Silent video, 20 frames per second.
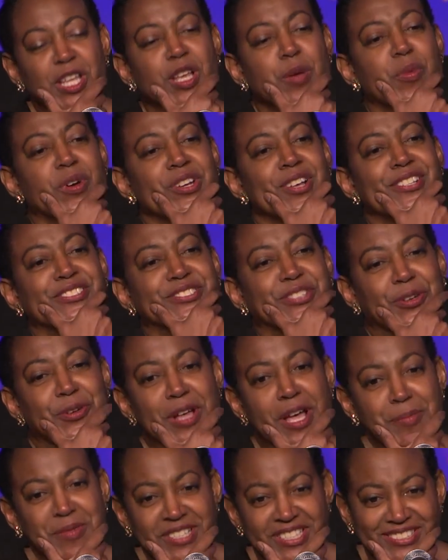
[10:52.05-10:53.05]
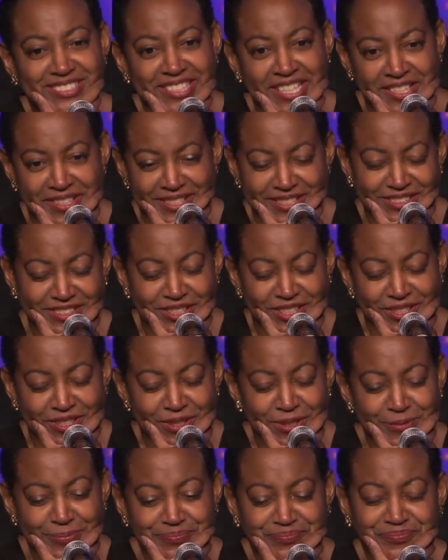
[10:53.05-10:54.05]
But also, I'm going to say this to
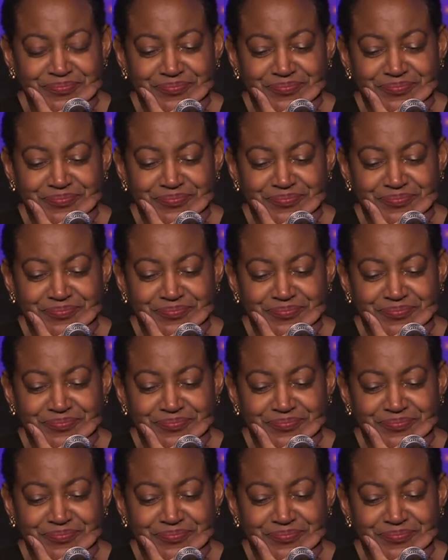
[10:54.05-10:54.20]
you.